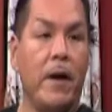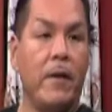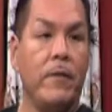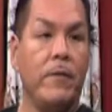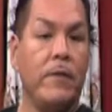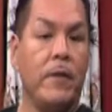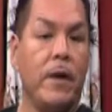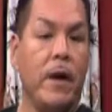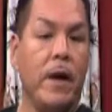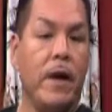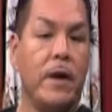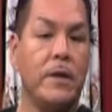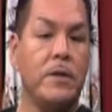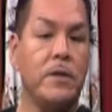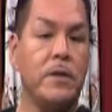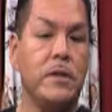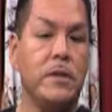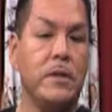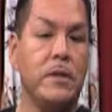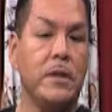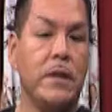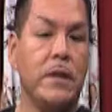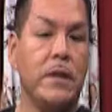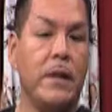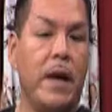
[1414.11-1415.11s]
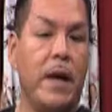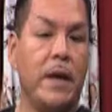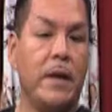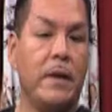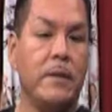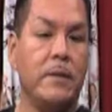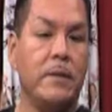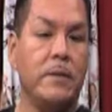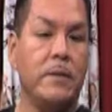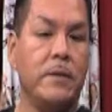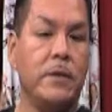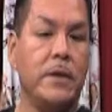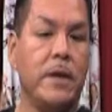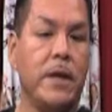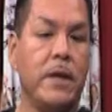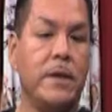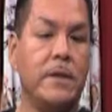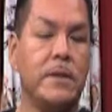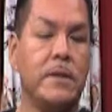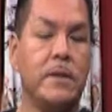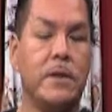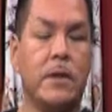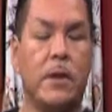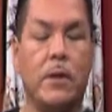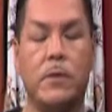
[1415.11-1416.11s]
I've actually had a
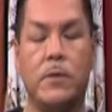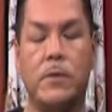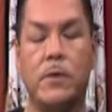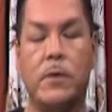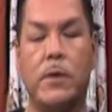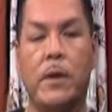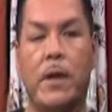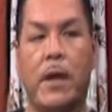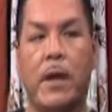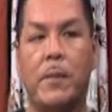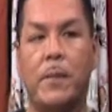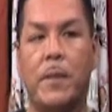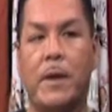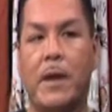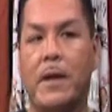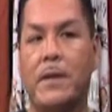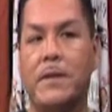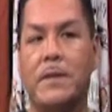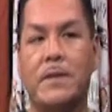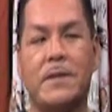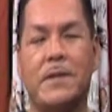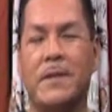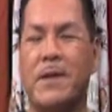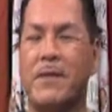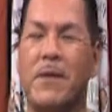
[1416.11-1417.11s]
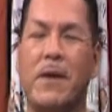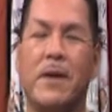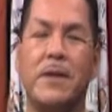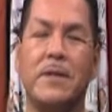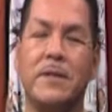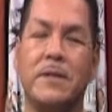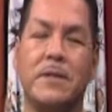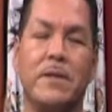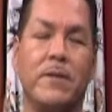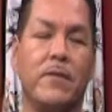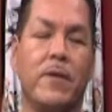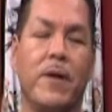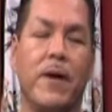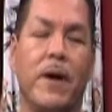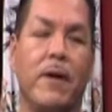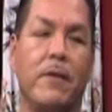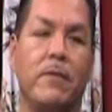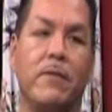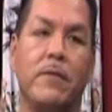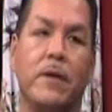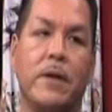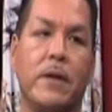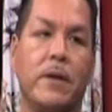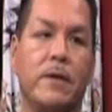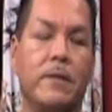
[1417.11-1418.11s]
chance to go do that, but I mm-hmm. just never, I just never
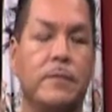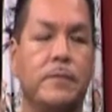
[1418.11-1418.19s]
have. Yeah.